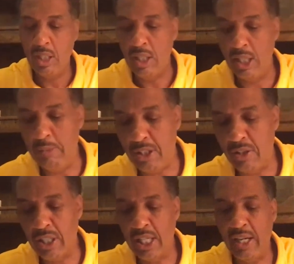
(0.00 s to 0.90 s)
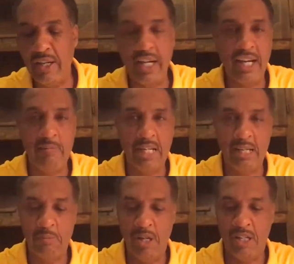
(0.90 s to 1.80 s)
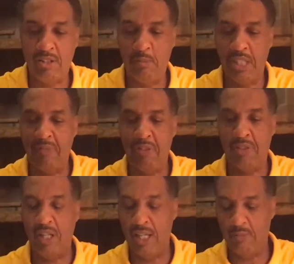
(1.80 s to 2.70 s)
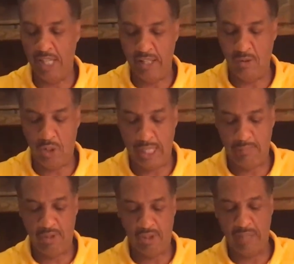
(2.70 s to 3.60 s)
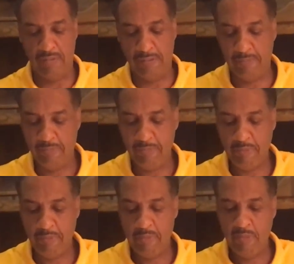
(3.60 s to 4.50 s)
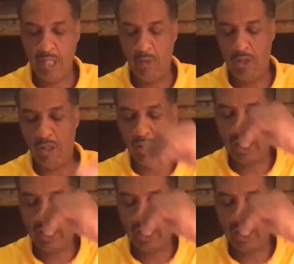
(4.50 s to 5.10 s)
Let me go there. I already have my marks. so I'm going to give you time. Daniel chapter 7. We're going to look